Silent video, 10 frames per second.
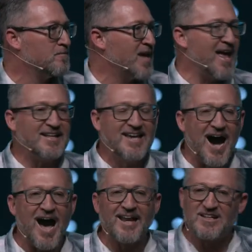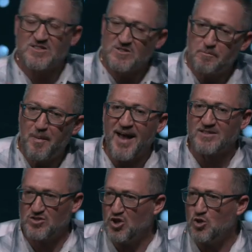And God
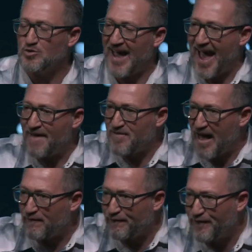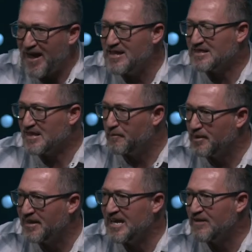expects you to have that faith to
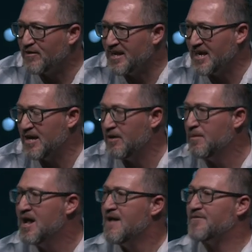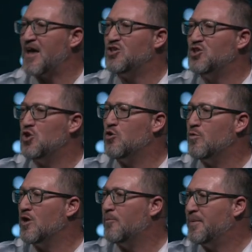believe in Him that you
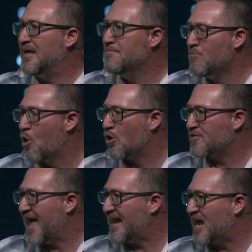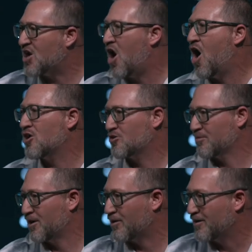will be more than a
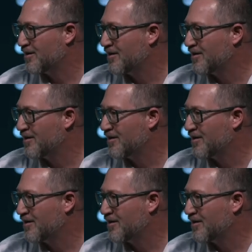conqueror